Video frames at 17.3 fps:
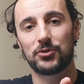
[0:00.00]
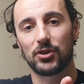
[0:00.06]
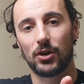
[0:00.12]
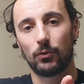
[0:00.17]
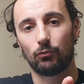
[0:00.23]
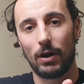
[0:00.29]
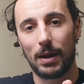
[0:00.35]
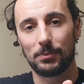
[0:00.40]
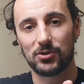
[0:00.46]
and
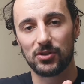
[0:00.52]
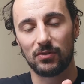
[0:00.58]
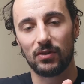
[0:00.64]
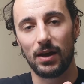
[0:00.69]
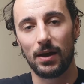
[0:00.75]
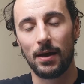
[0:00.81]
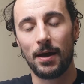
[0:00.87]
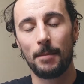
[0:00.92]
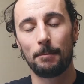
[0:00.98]
reps of it,
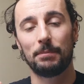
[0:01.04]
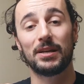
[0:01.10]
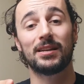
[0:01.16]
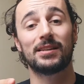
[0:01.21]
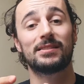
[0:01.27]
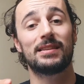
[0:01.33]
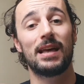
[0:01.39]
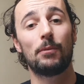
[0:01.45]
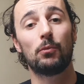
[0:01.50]
because
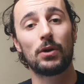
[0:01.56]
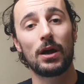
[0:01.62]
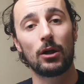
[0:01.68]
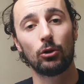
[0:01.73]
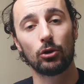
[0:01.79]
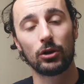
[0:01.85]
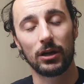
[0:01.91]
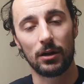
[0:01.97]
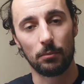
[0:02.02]
then we are
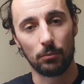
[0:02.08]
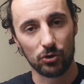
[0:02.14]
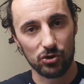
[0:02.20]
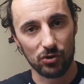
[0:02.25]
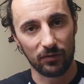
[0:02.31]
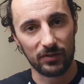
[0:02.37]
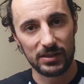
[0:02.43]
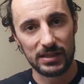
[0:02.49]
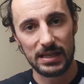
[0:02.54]
looking at muscle
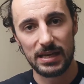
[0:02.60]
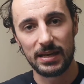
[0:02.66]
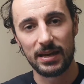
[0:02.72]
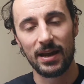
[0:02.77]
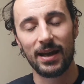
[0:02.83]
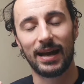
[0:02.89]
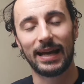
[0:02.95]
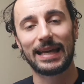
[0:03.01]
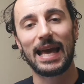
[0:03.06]
fatigue
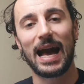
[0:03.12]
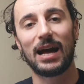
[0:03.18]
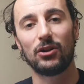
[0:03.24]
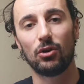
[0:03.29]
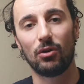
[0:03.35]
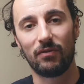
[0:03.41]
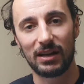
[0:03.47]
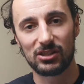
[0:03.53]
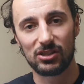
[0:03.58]
and
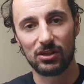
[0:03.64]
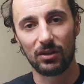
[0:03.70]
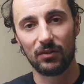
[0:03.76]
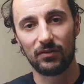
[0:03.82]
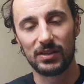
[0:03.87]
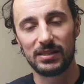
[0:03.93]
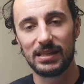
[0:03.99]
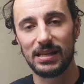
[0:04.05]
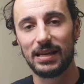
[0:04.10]
cardiovascular
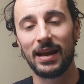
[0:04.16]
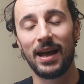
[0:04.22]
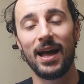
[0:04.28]
fatigue,